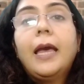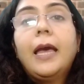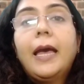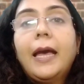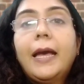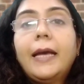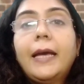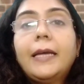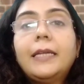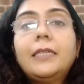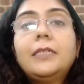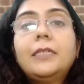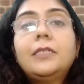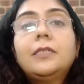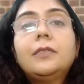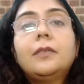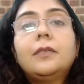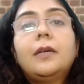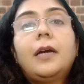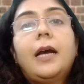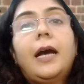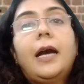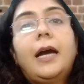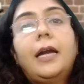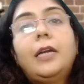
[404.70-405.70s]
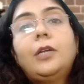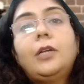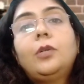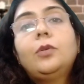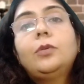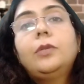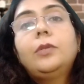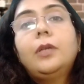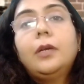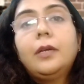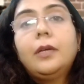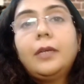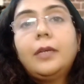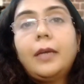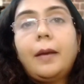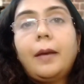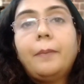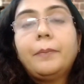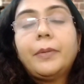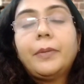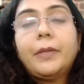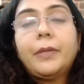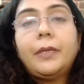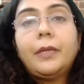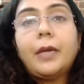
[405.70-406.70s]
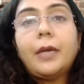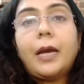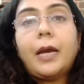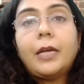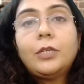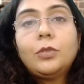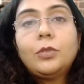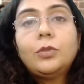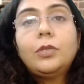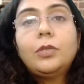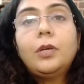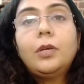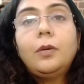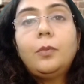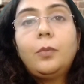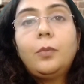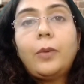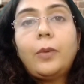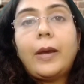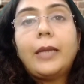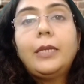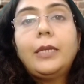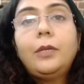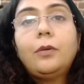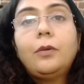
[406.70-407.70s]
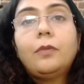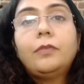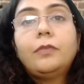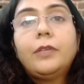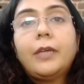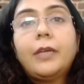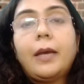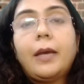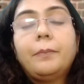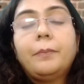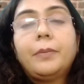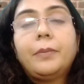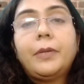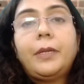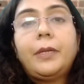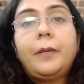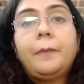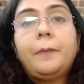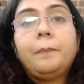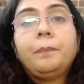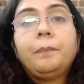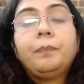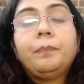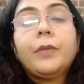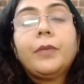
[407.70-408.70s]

and add to the company, add to the value of the company.